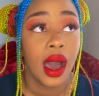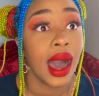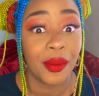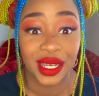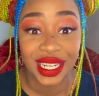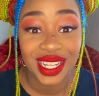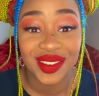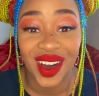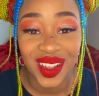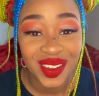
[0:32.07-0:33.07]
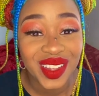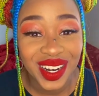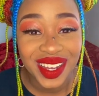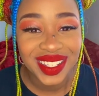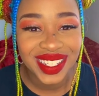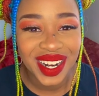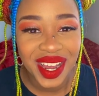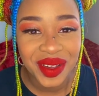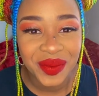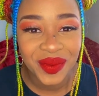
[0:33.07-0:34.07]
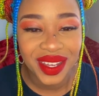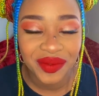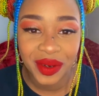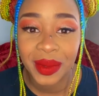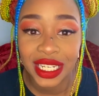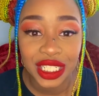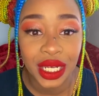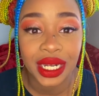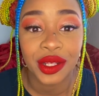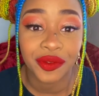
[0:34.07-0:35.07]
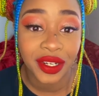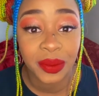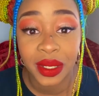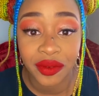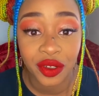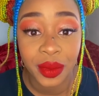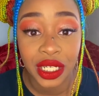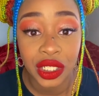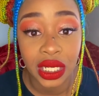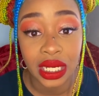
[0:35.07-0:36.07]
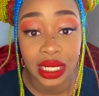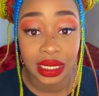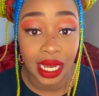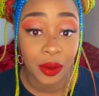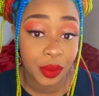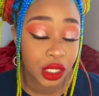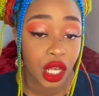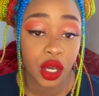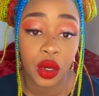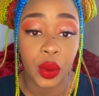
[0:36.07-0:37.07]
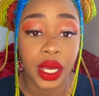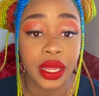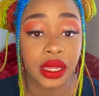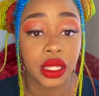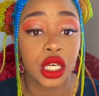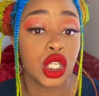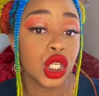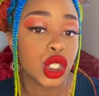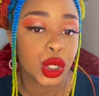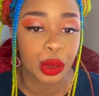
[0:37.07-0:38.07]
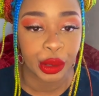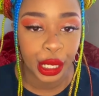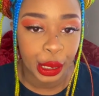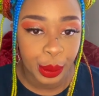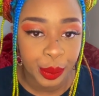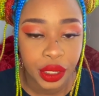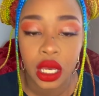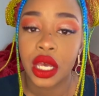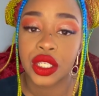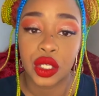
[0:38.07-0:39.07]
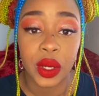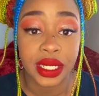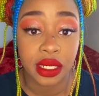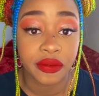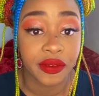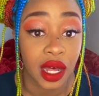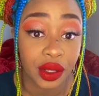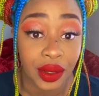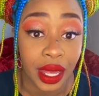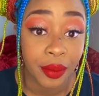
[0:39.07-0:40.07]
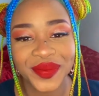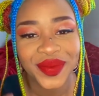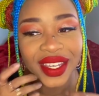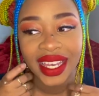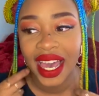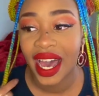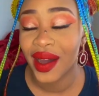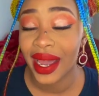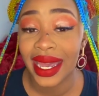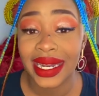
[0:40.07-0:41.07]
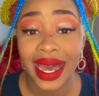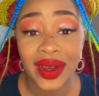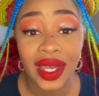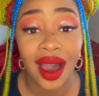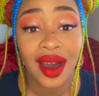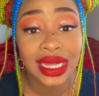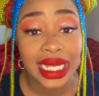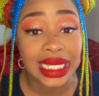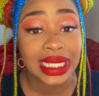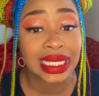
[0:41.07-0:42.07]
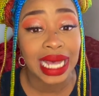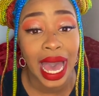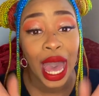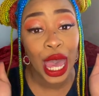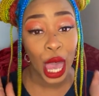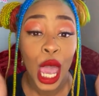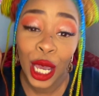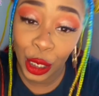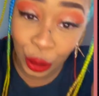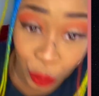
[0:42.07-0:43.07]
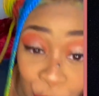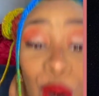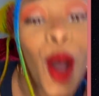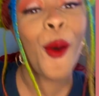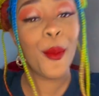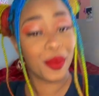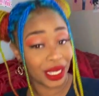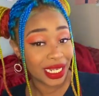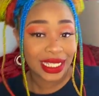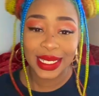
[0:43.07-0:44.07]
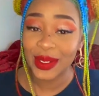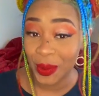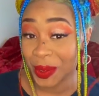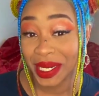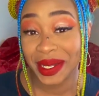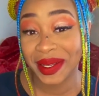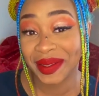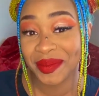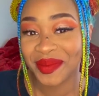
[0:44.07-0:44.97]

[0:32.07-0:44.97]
I'm going to leave all of their Instagram information and their Facebook information down below in the description so you guys can follow them. Okay, now y'all, let's get up in this tutorial.